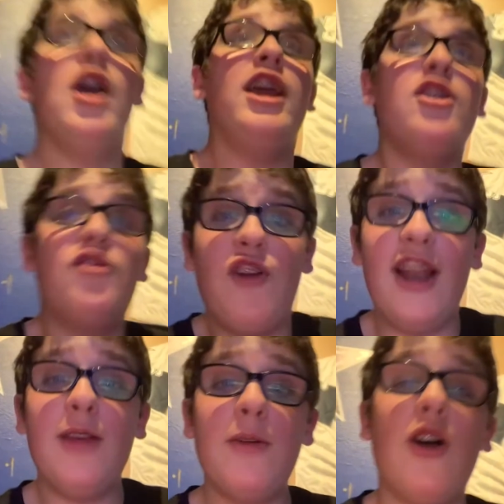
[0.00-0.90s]
He's
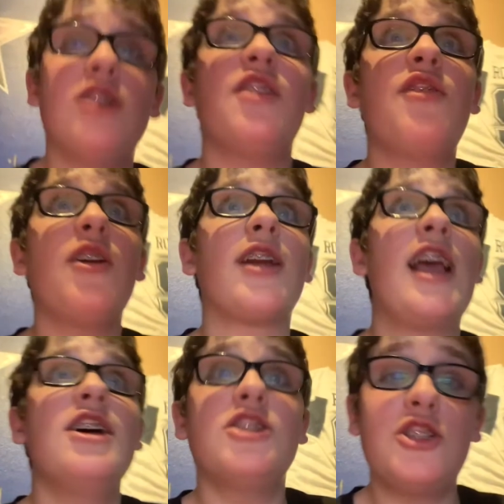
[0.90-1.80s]
fighting with Austin Theory.
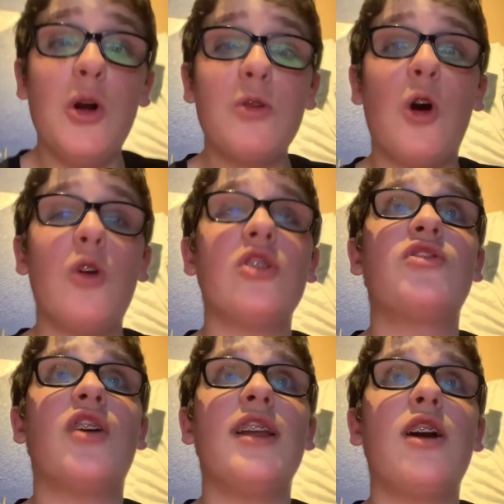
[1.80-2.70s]
Stone Cold is
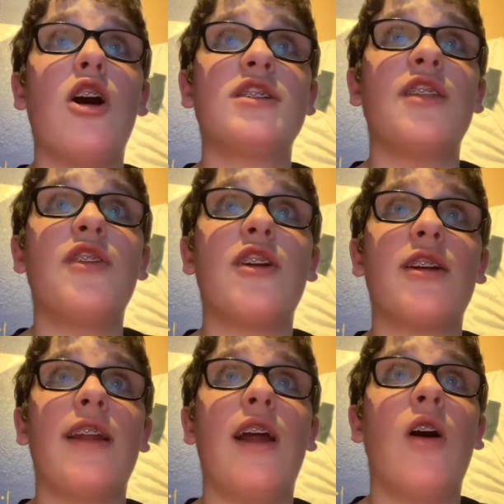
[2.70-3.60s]
fighting Austin
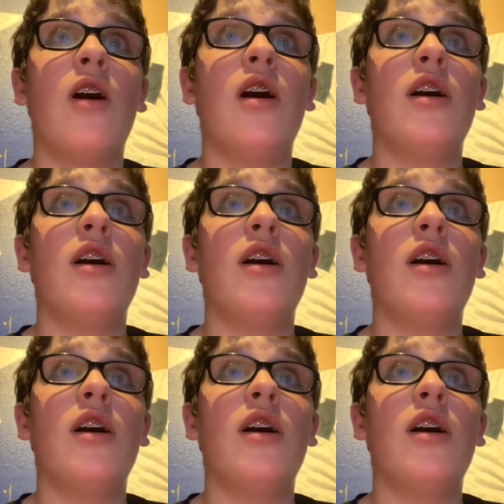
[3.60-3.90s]
Theory right now.